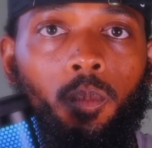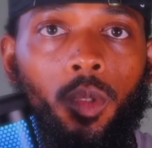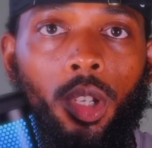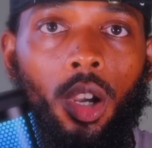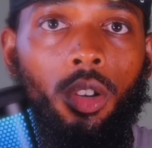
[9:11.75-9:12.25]

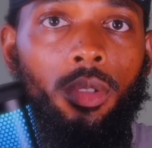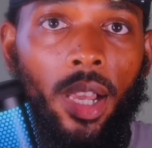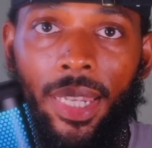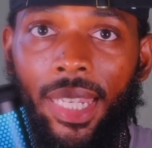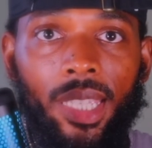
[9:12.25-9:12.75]
you know,
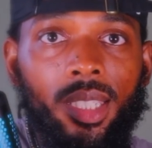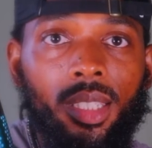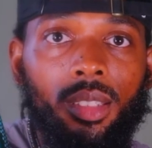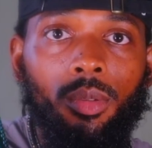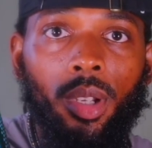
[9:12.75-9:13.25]
a
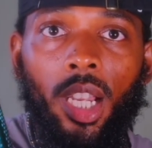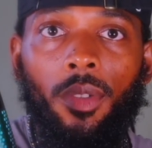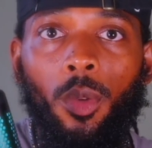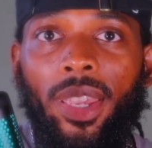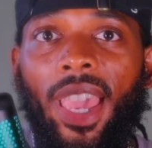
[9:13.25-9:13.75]
niece,
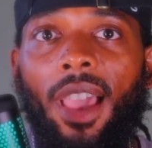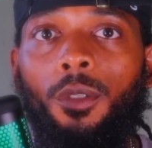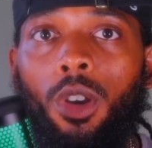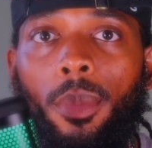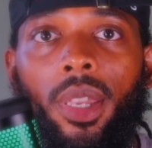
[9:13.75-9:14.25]
whatever. We
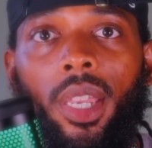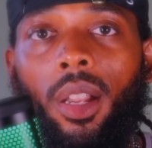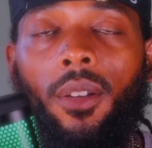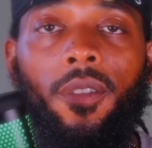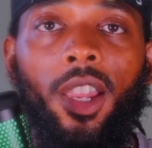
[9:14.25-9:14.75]
have women in
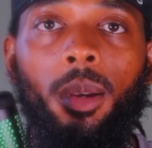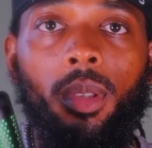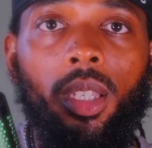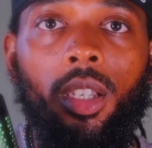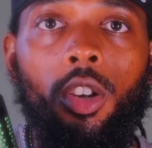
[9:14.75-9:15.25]
our
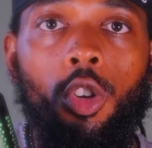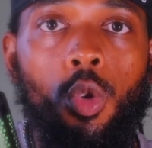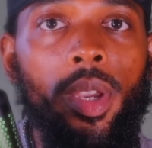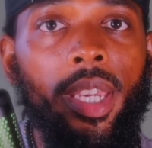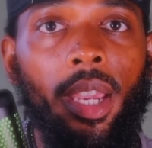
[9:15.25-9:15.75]
family who
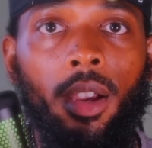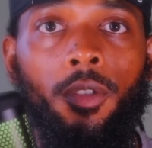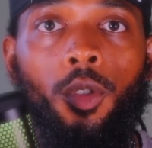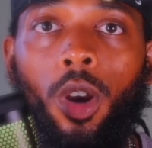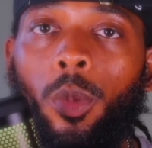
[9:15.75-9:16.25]
we care
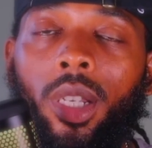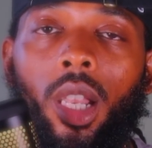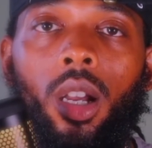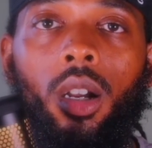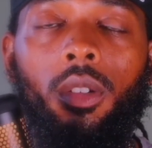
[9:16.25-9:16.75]
for and we
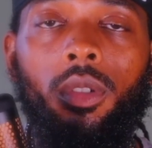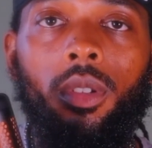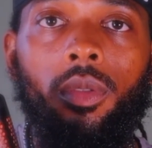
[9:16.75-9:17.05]
love.